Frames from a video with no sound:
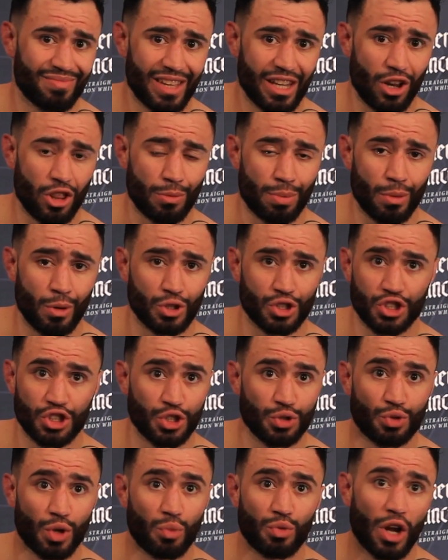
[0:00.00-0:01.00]
other promotions,
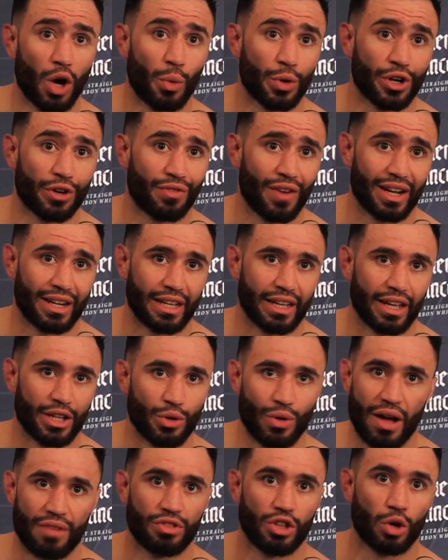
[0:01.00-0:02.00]
you don't know when you're fighting again.
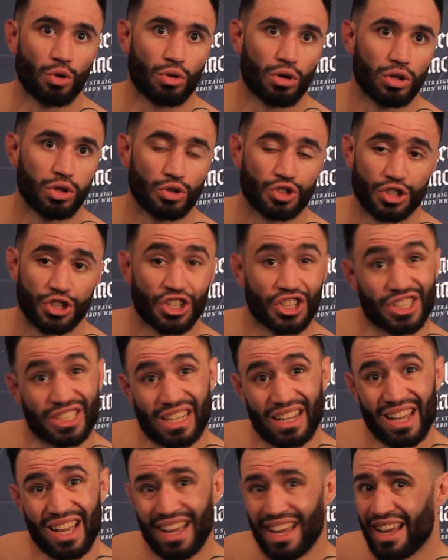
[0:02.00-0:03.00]
You have no clue. So you just
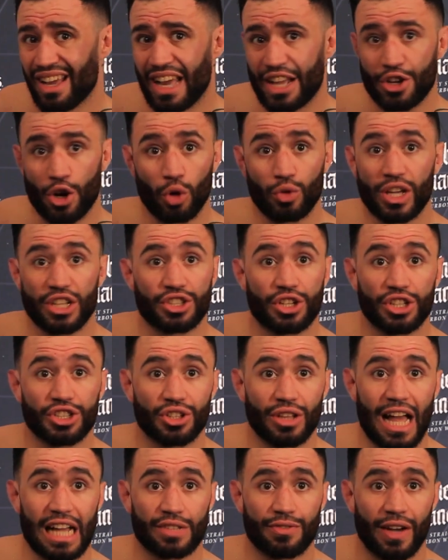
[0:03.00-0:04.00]
and you're only as good as
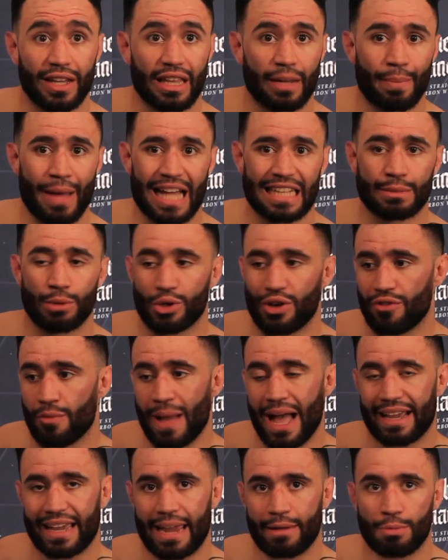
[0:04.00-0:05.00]
your last fight. Like, basketball, you have a
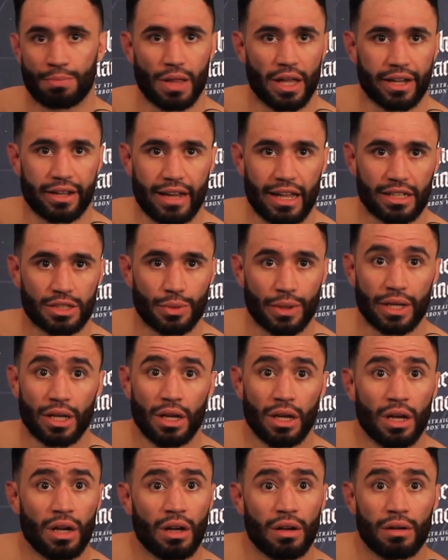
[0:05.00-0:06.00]
bad game, you play again next week.
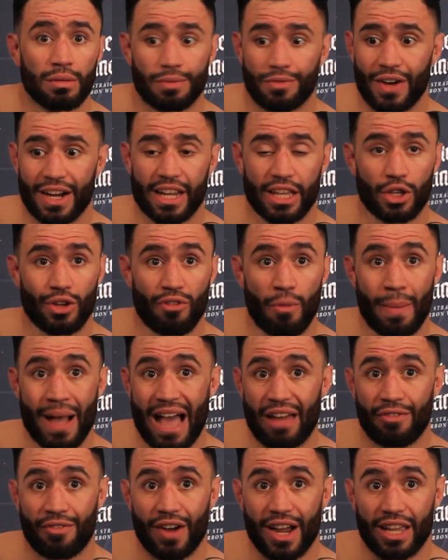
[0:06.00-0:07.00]
Fighting, you have a
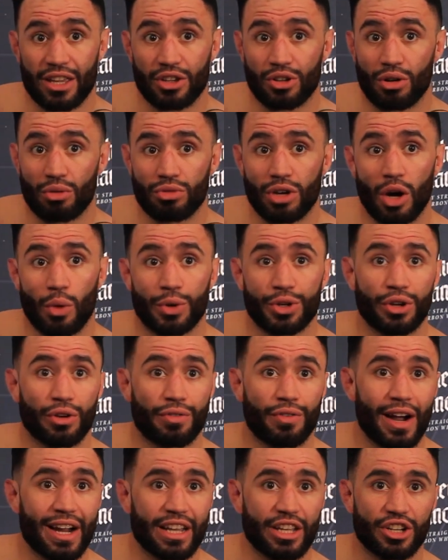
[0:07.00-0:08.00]
bad fight, you don't know when you're
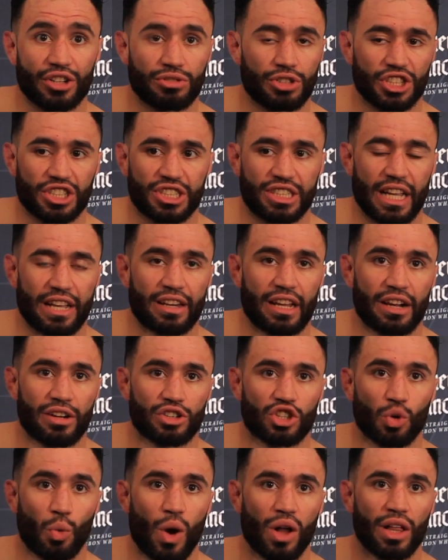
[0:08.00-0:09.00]
fighting. You're just sitting there
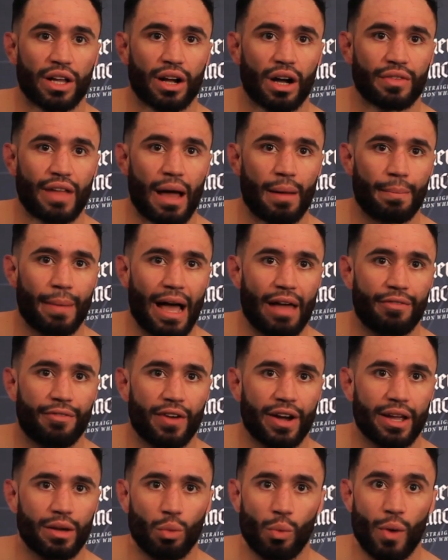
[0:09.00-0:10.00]
dwelling on that bad
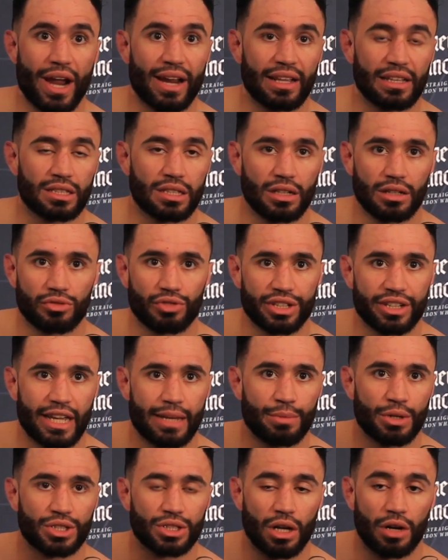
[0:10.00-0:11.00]
fight, waiting to
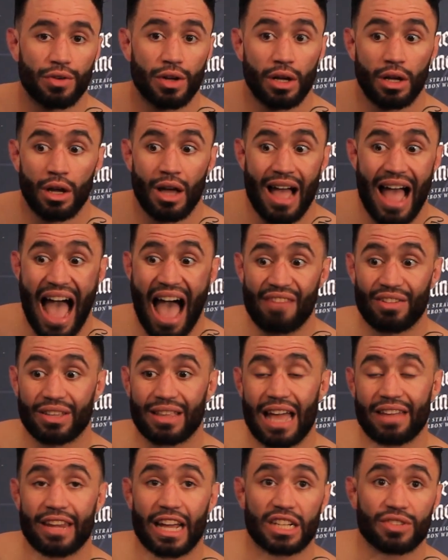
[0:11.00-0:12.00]
redeem yourself. Having
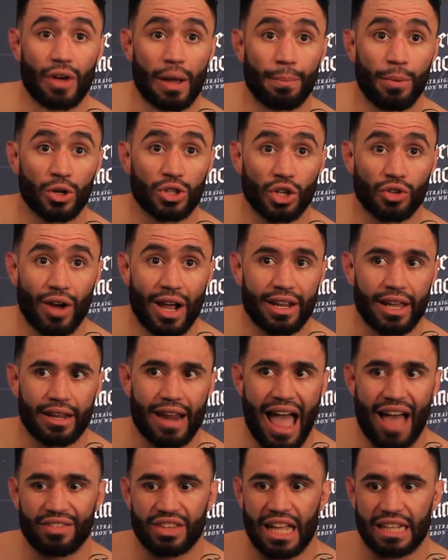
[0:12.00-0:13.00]
that next fight booked already and
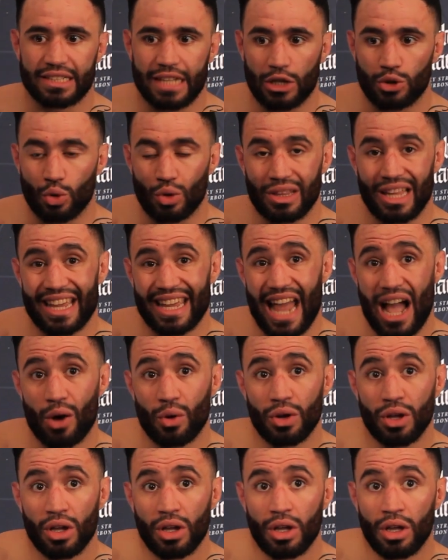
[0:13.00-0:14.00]
having that schedule laid out,